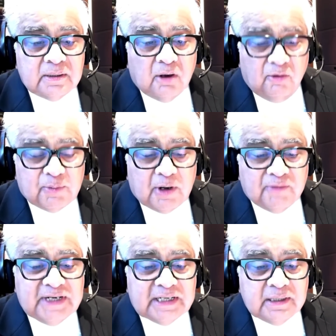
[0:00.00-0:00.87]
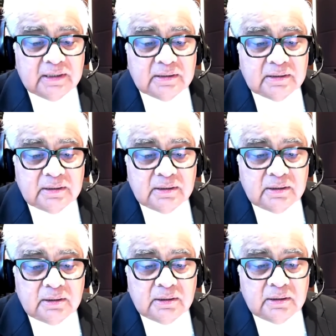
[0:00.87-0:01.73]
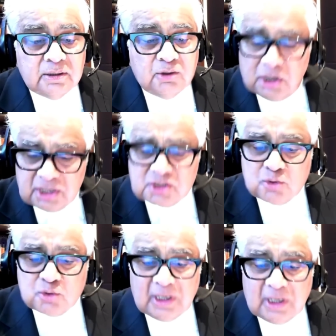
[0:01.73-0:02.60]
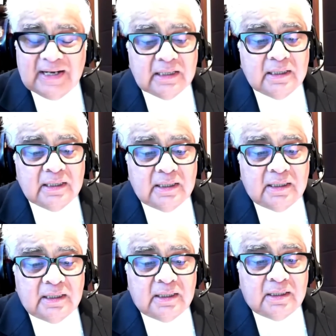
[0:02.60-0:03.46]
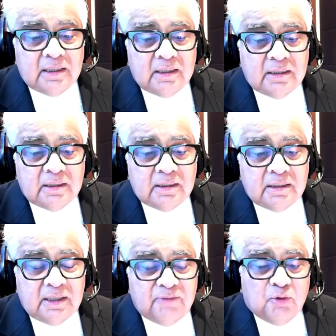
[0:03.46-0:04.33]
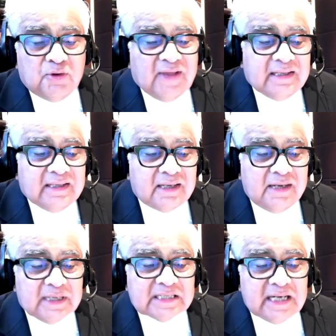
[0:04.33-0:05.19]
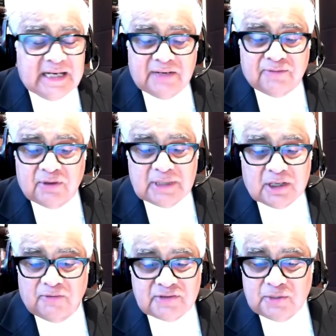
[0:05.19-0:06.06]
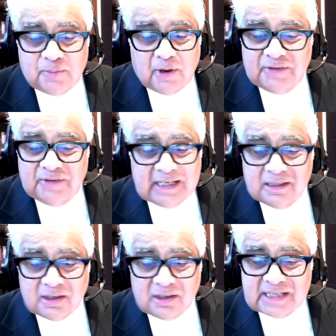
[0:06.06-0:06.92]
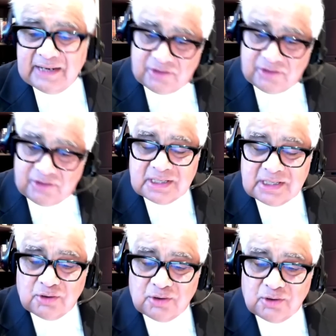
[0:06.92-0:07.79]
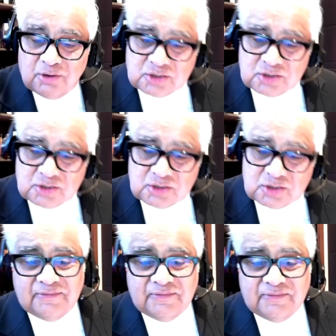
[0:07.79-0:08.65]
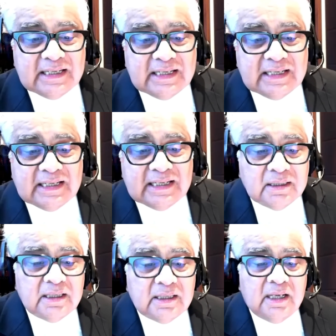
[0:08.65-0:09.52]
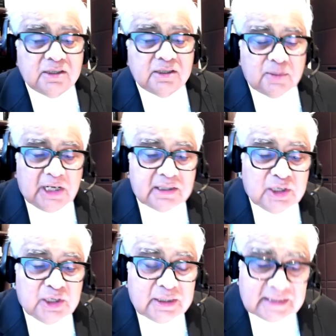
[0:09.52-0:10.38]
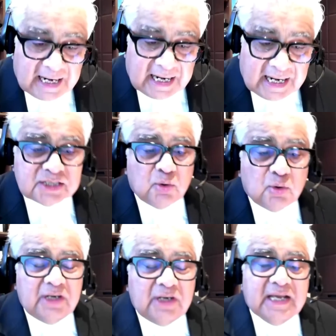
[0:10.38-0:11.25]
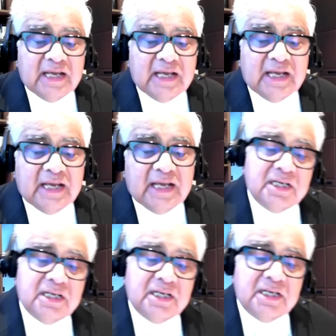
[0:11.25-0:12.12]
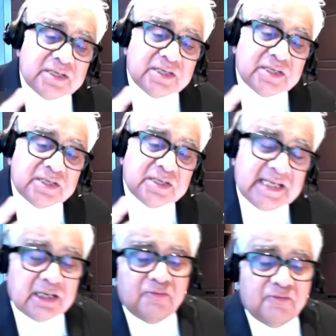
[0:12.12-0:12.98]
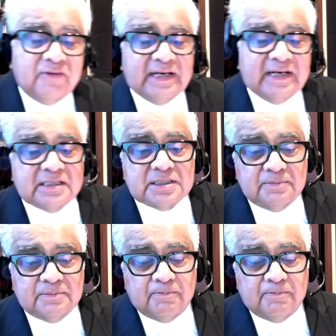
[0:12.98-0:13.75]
of profit, you're disqualified. If you resign 3 months later from that office of profit, it is not saved. You're disqualified on that day. So, my lord, that disqualification is based on a set of events.